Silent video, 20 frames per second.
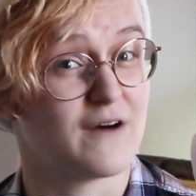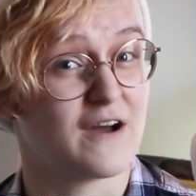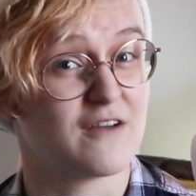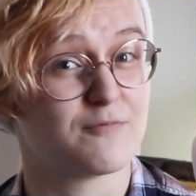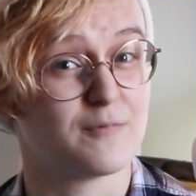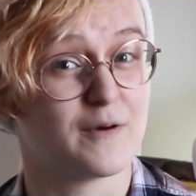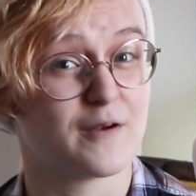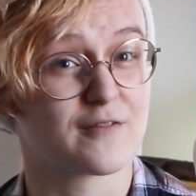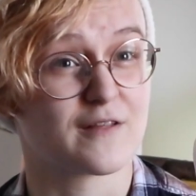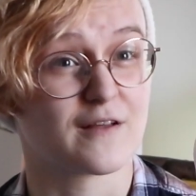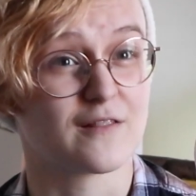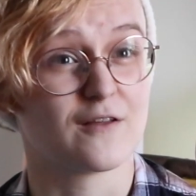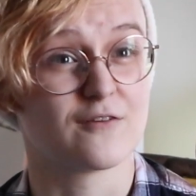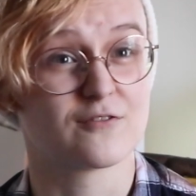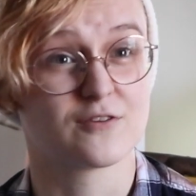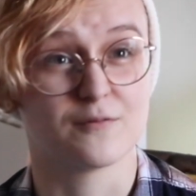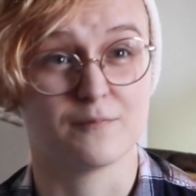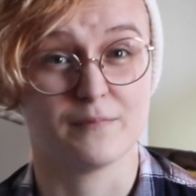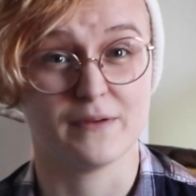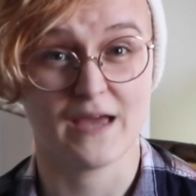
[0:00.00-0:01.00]
5 birds that
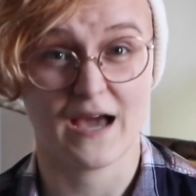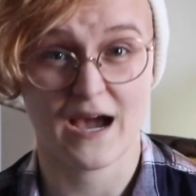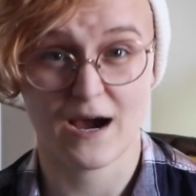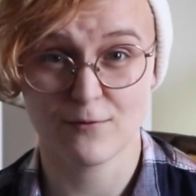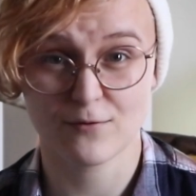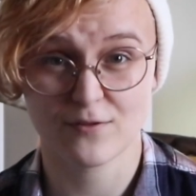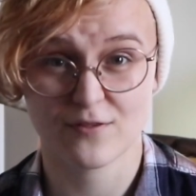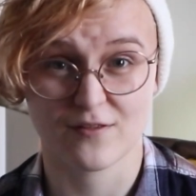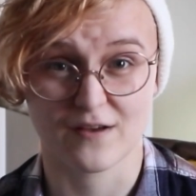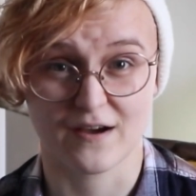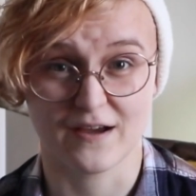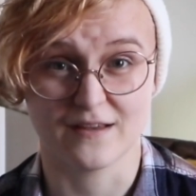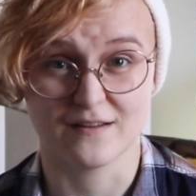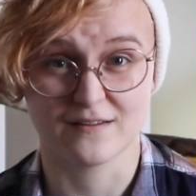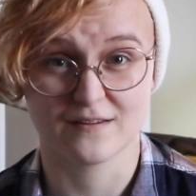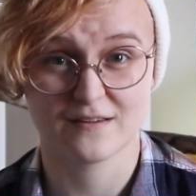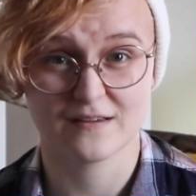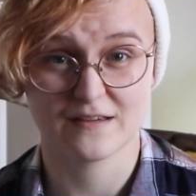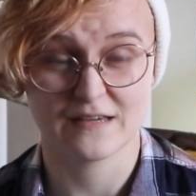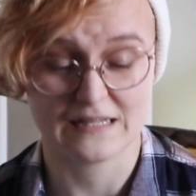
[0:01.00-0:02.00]
love to be
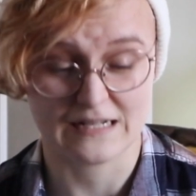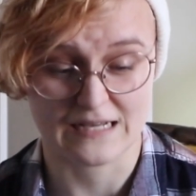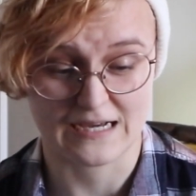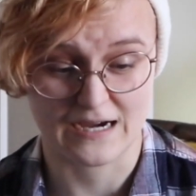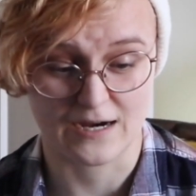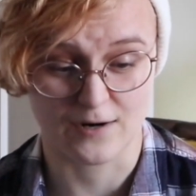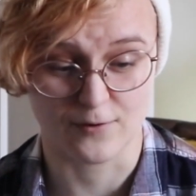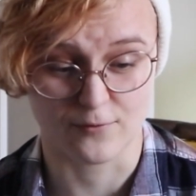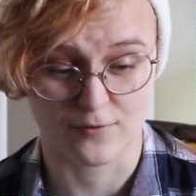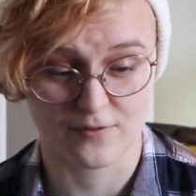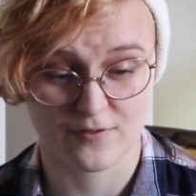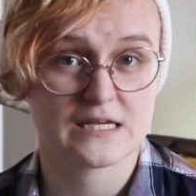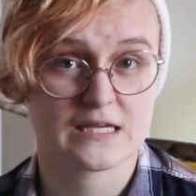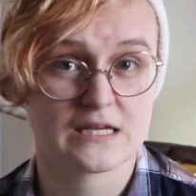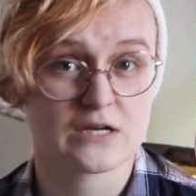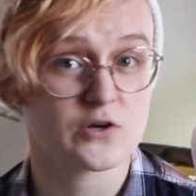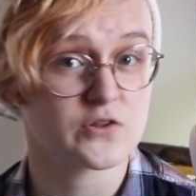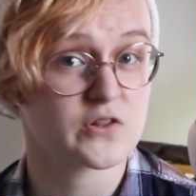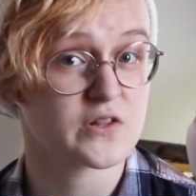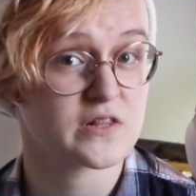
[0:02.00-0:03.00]
outside in a house
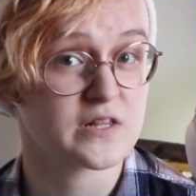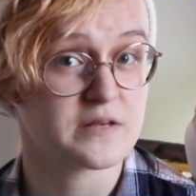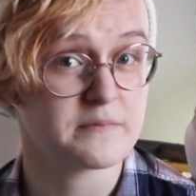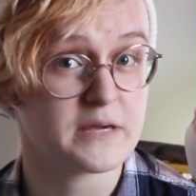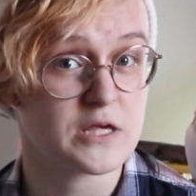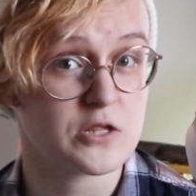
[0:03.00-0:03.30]
causes some